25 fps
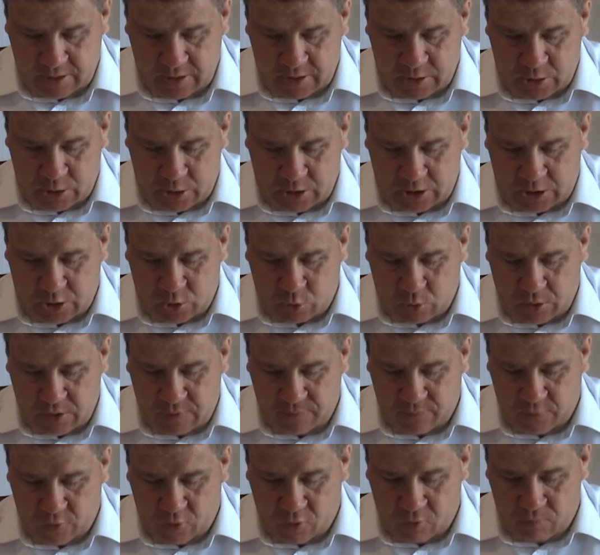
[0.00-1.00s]

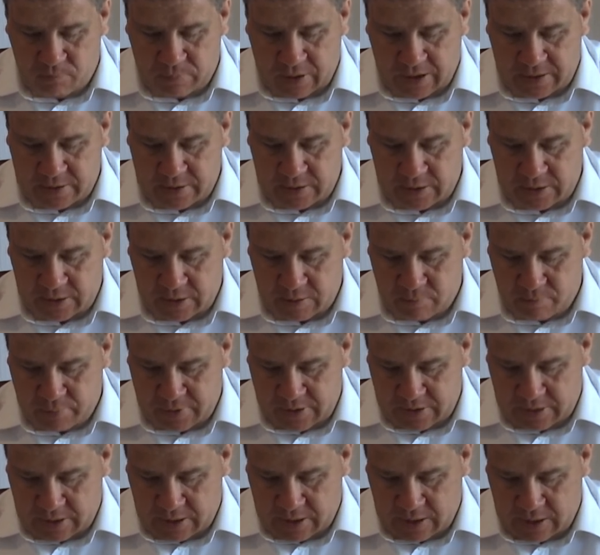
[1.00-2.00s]
624 battle of
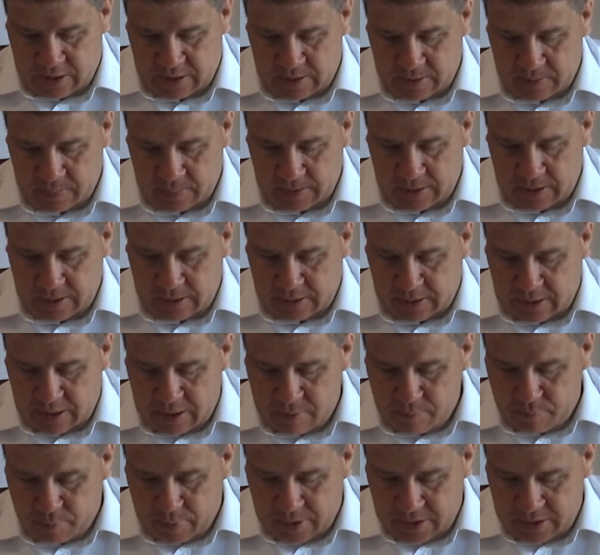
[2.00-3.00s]
Badr
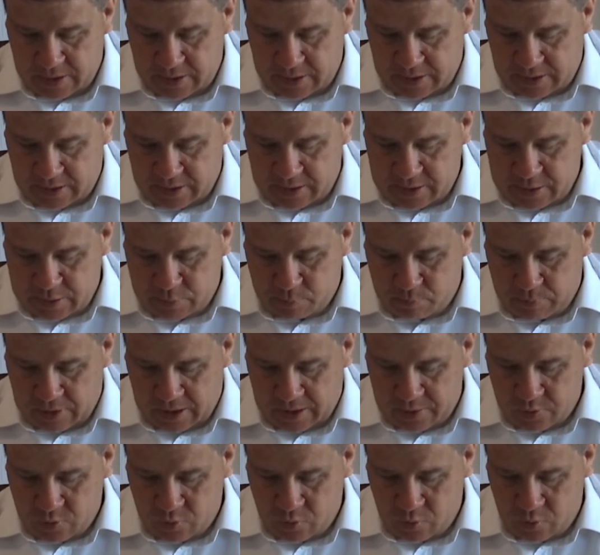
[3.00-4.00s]
campaign against
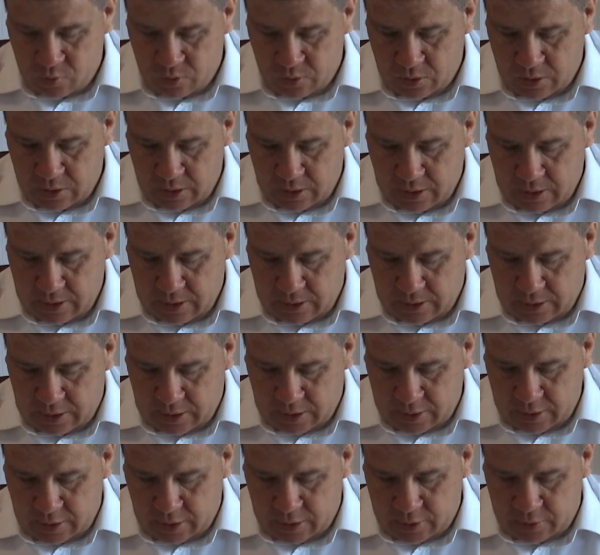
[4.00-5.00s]
Banu
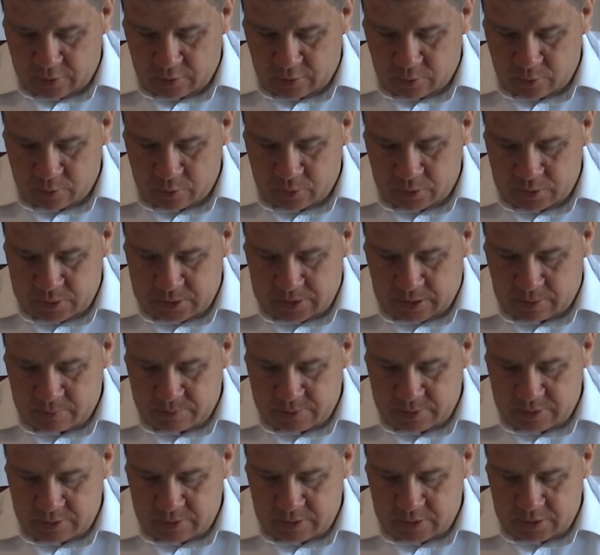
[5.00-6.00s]
Kayanaku
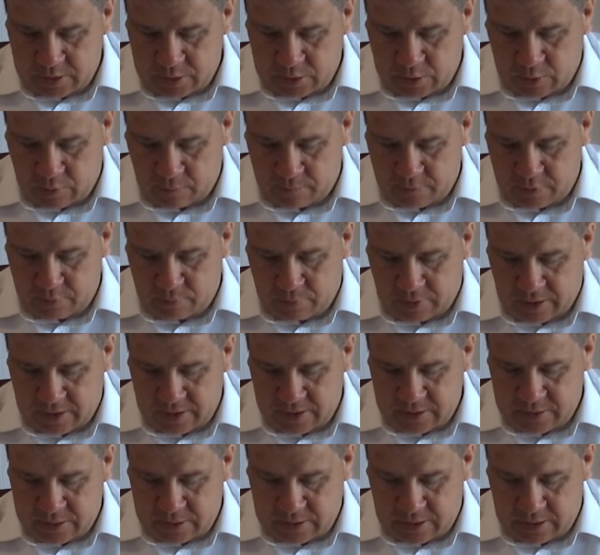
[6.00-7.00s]
Zamzam is covered by
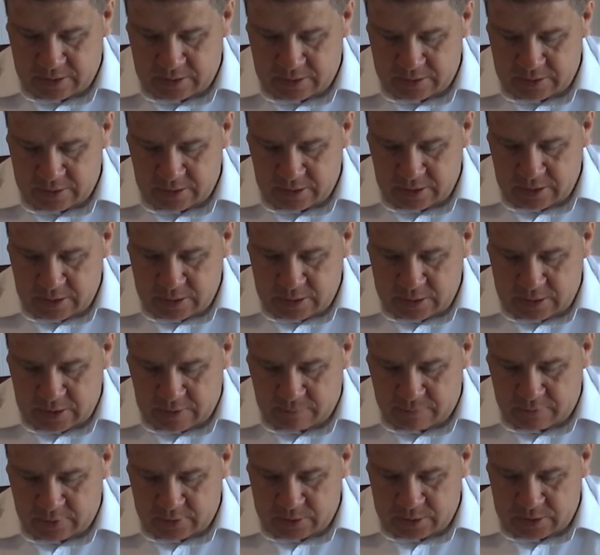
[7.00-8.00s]
a tent
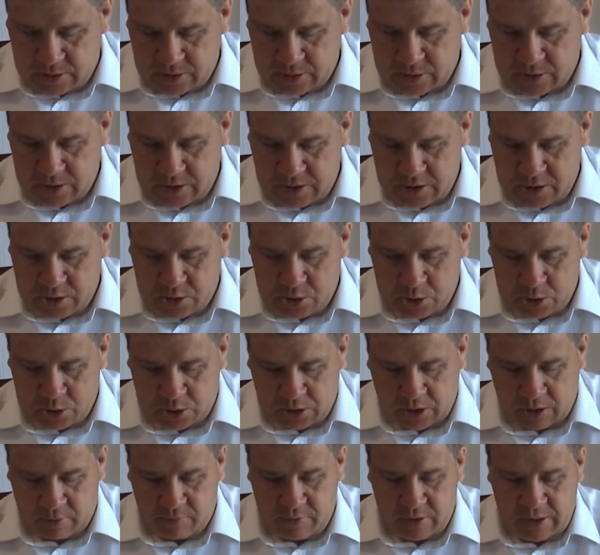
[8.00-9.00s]
Several
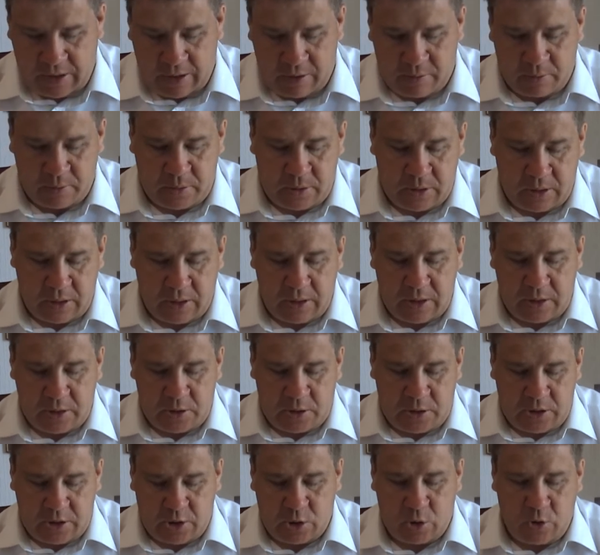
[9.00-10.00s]
assassinations carried out.
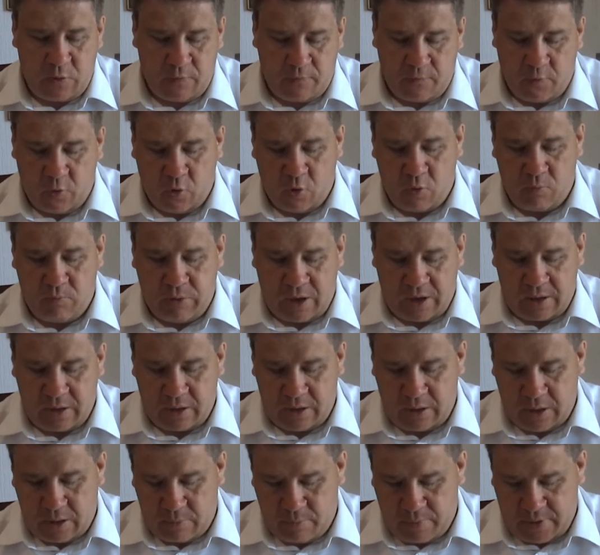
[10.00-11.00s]
624
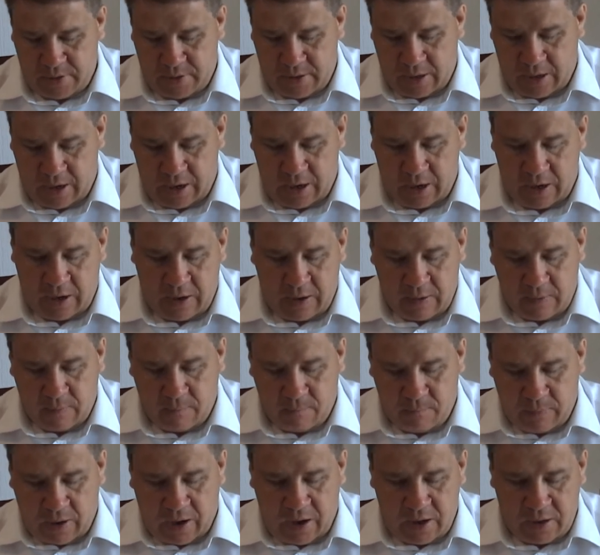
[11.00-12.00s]
Battle of Badar,
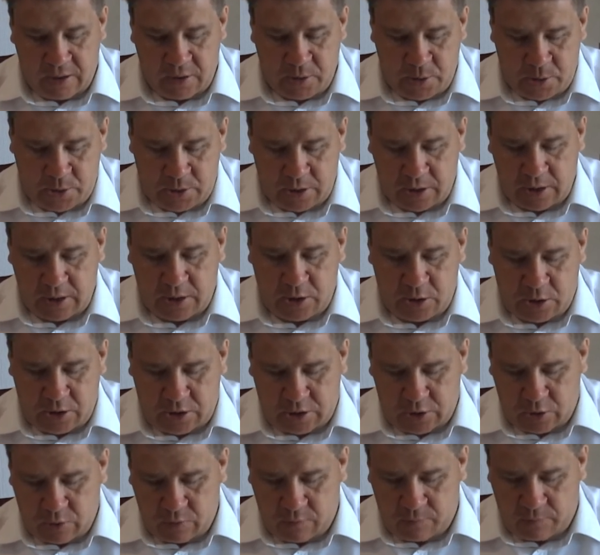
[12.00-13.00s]
violence.
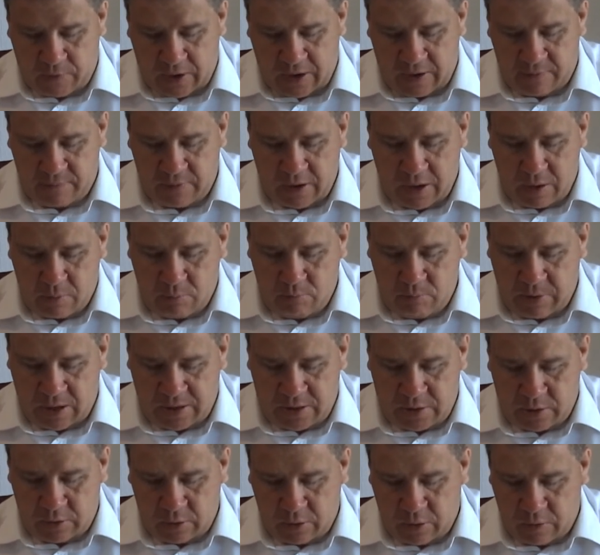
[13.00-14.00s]
625
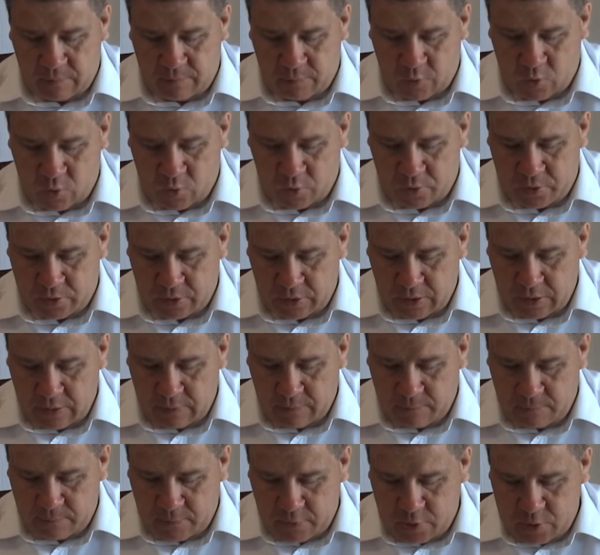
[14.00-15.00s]
Battle of Oud.
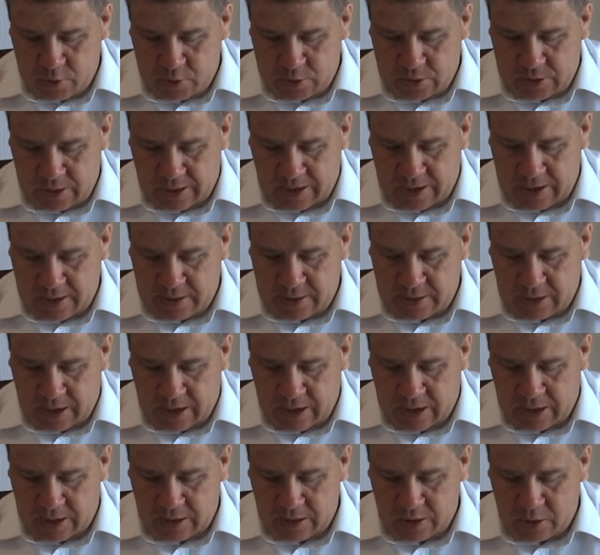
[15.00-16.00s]
First Ed
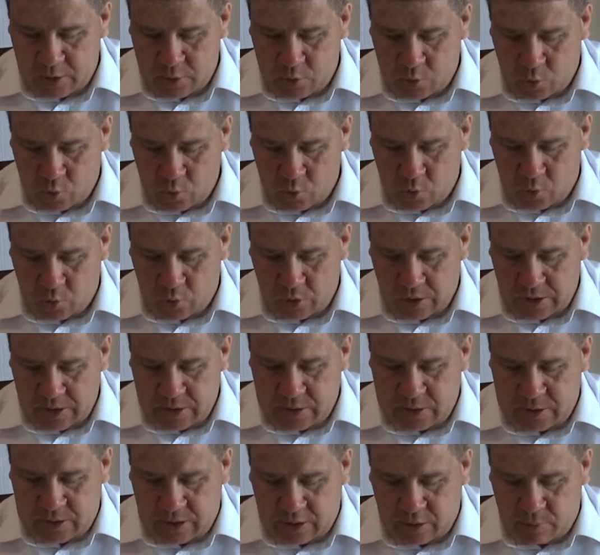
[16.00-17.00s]
al-Duhur
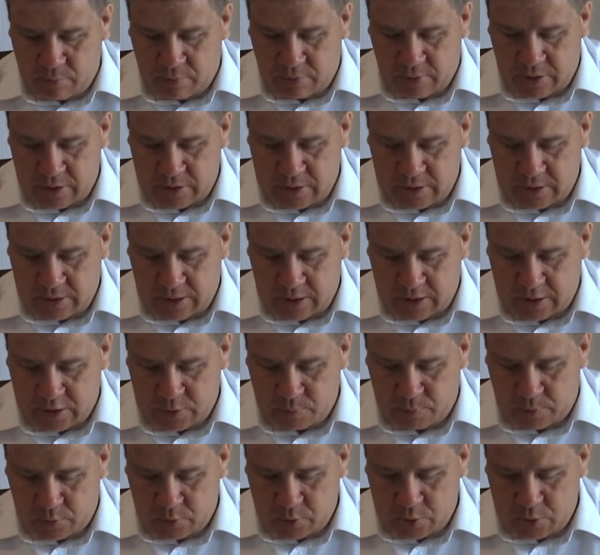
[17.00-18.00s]
celebrated
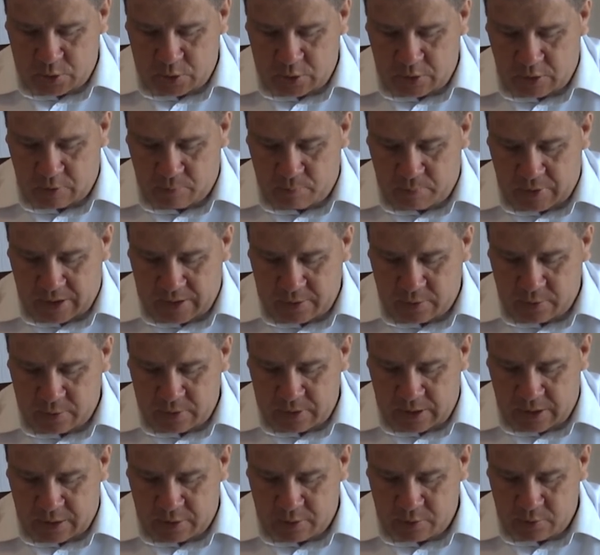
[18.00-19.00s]
expulsion of
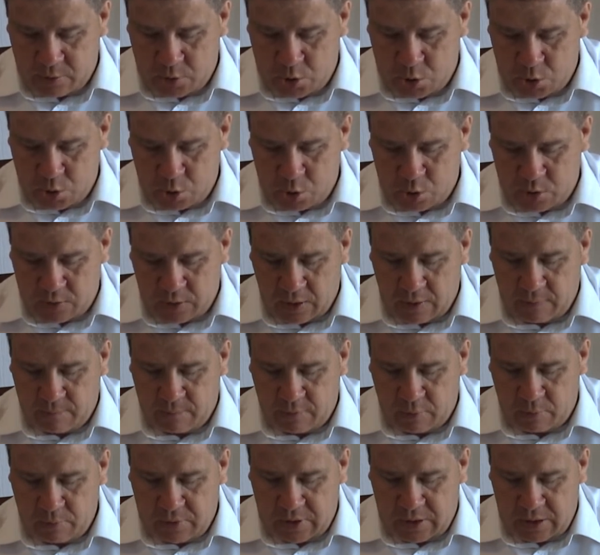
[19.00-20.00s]
Banu Nadir Jews
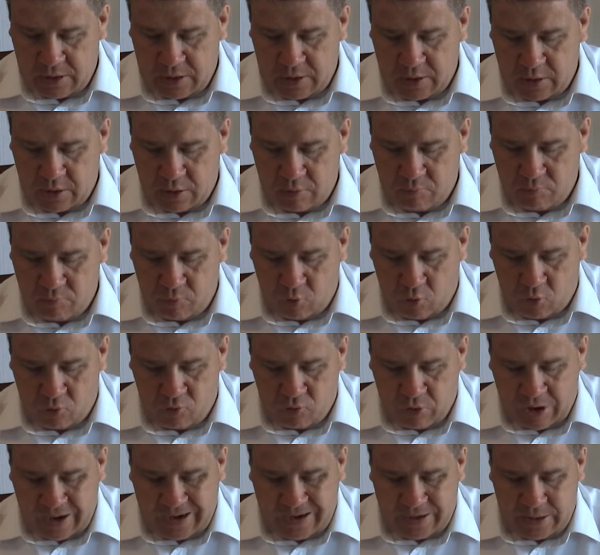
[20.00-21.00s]
from Medina, more
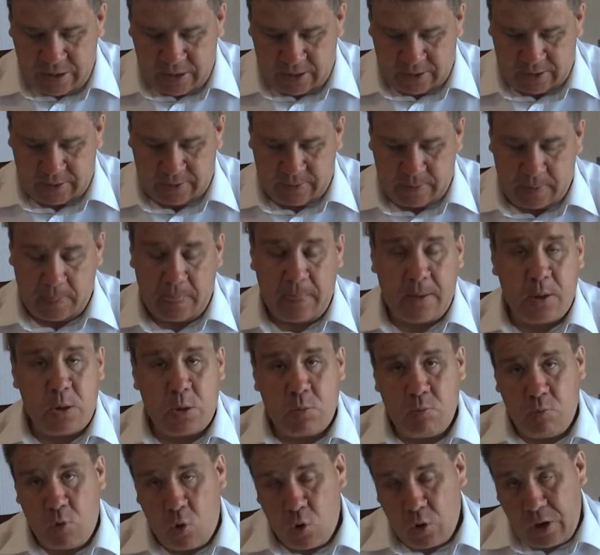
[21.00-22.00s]
raiding.
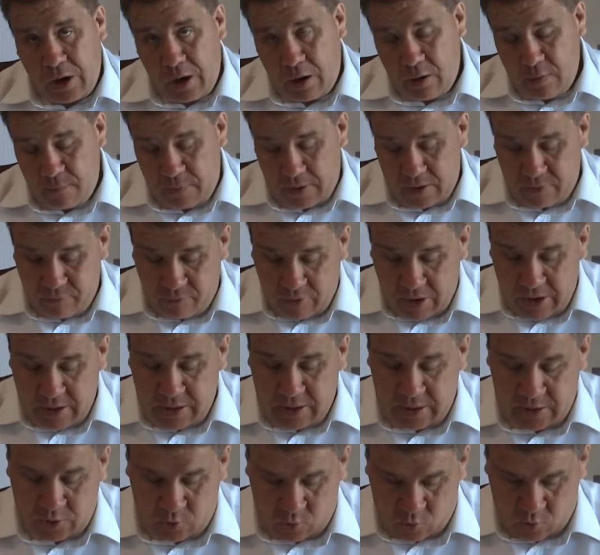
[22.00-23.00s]
more caravan
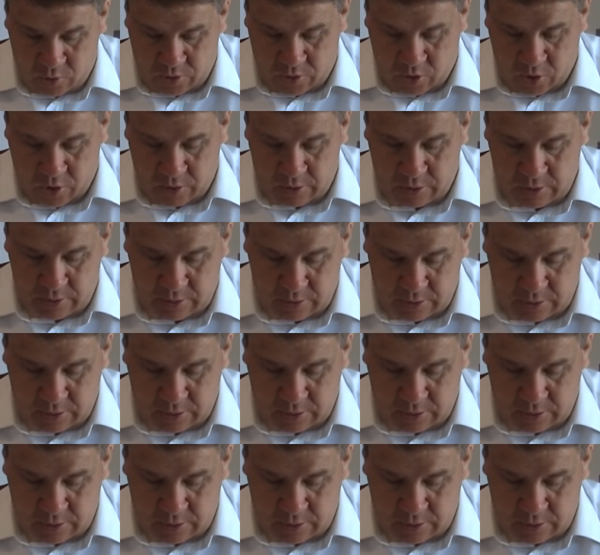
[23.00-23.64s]
raiding going on.